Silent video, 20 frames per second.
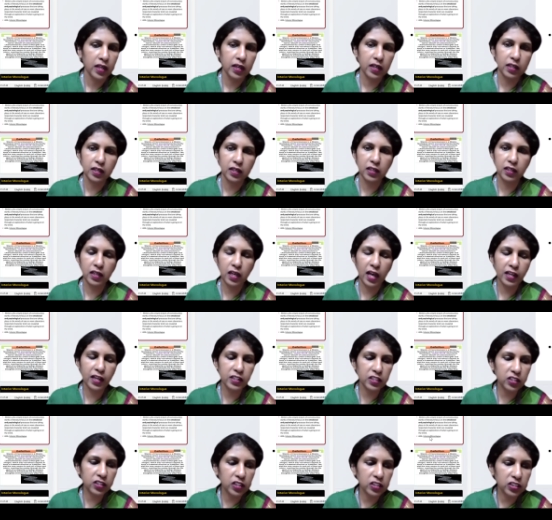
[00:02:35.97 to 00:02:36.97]

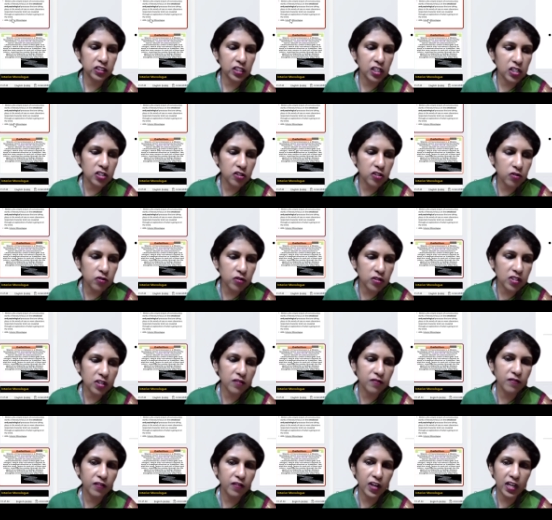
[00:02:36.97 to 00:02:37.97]
And she has used
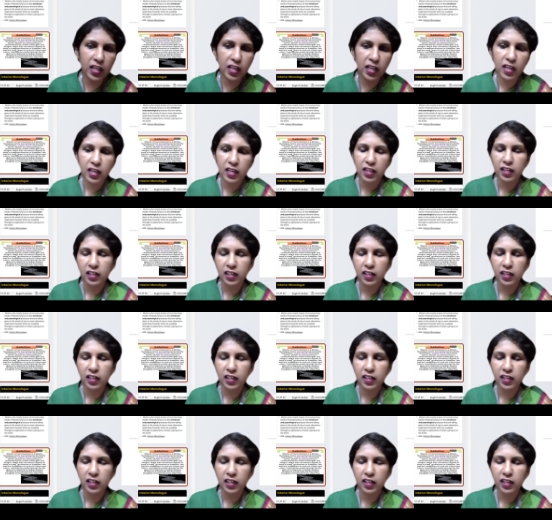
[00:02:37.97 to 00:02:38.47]
it very